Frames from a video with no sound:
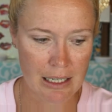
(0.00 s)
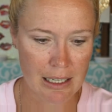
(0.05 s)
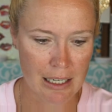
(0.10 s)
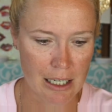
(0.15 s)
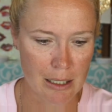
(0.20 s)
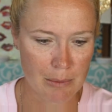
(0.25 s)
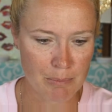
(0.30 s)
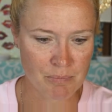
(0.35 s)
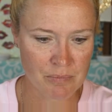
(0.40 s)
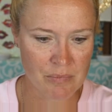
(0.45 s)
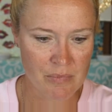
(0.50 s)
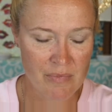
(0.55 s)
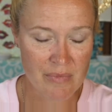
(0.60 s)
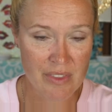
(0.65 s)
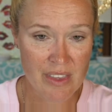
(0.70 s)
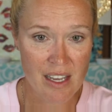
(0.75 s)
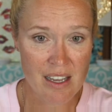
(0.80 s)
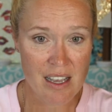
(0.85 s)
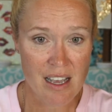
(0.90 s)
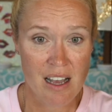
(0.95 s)
Um,
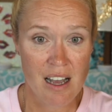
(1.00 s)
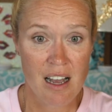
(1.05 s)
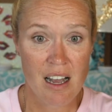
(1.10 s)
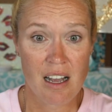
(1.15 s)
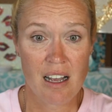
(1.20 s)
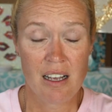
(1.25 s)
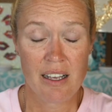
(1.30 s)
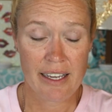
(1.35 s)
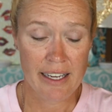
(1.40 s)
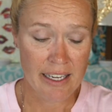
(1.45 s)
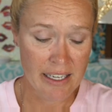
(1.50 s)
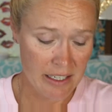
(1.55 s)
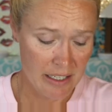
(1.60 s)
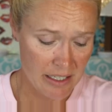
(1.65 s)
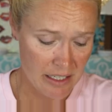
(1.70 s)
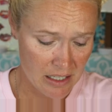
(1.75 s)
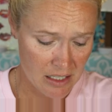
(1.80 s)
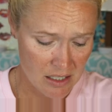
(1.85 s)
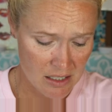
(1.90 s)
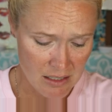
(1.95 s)
it
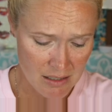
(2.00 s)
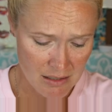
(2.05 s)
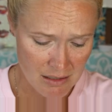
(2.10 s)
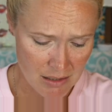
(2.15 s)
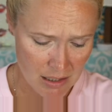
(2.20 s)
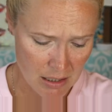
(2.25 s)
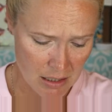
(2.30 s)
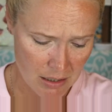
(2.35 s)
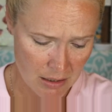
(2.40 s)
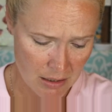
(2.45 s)
is